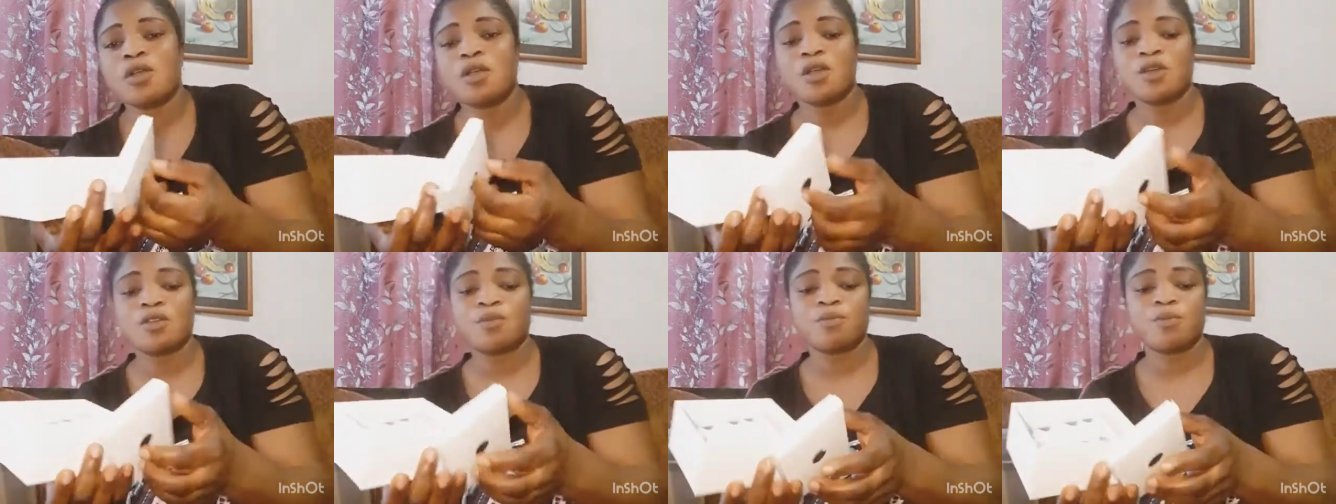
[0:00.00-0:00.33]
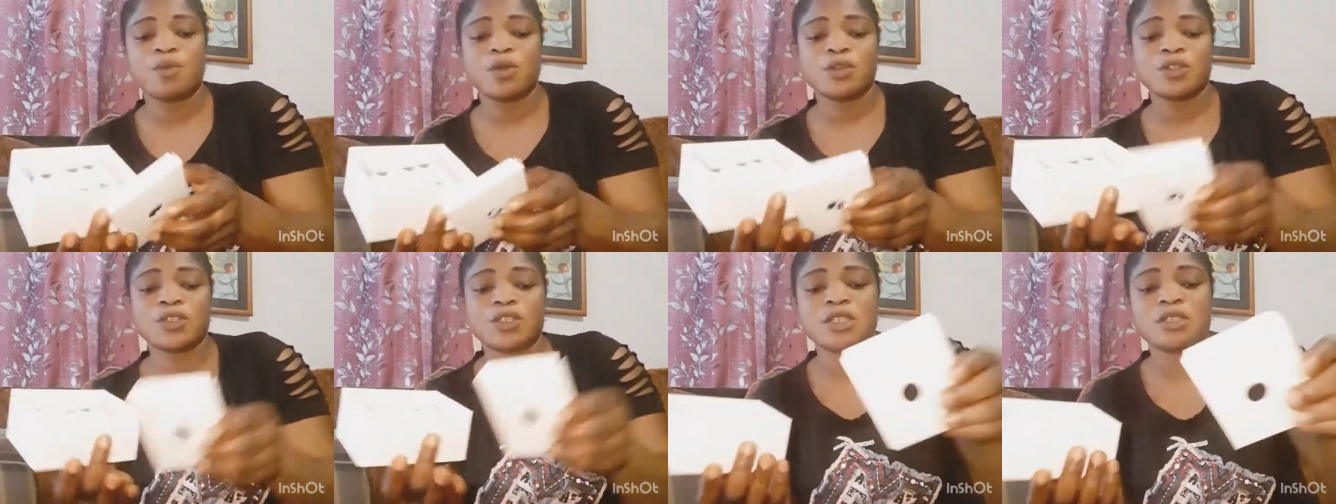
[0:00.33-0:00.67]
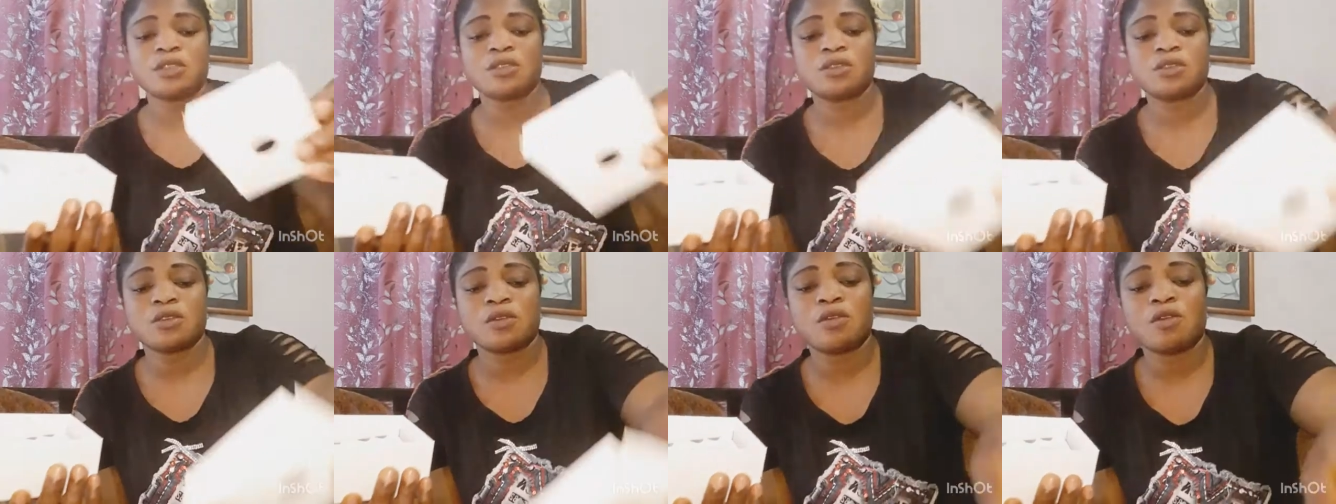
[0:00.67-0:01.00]
unbox
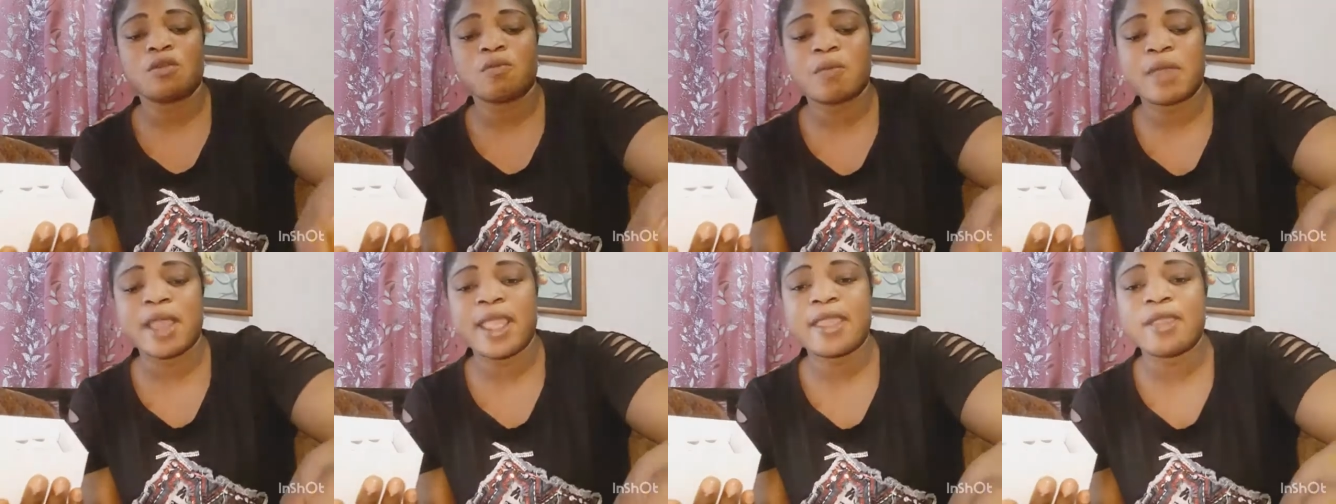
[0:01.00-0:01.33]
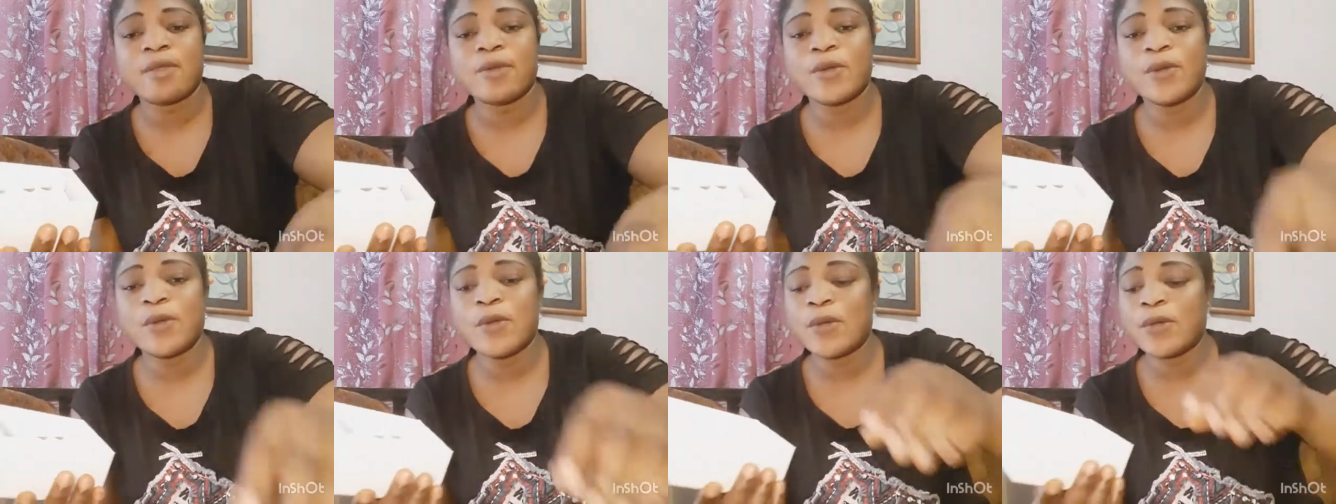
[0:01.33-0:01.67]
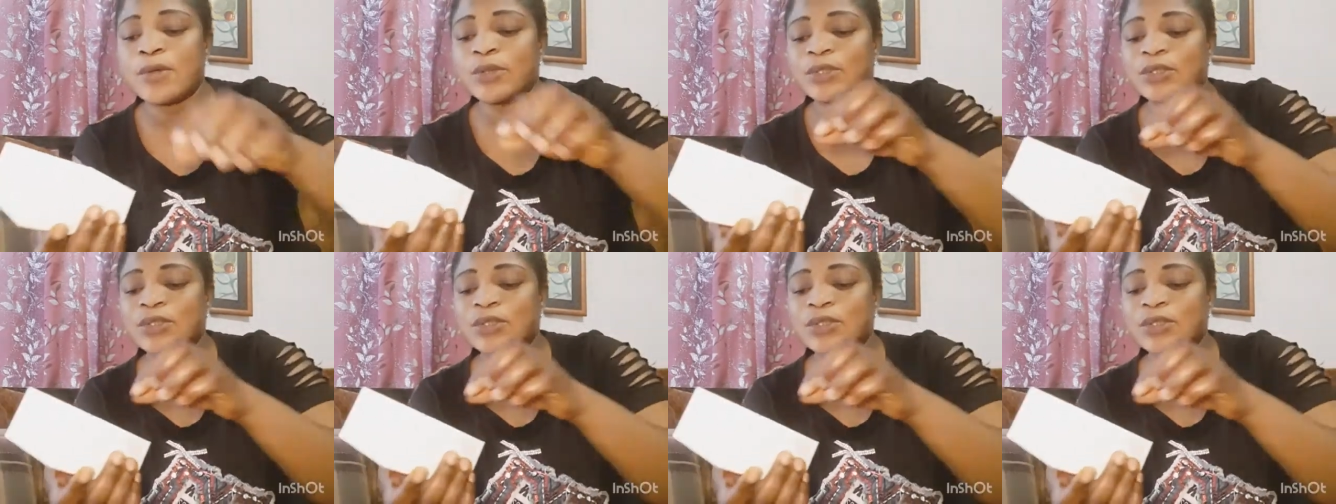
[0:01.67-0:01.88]
it on my own.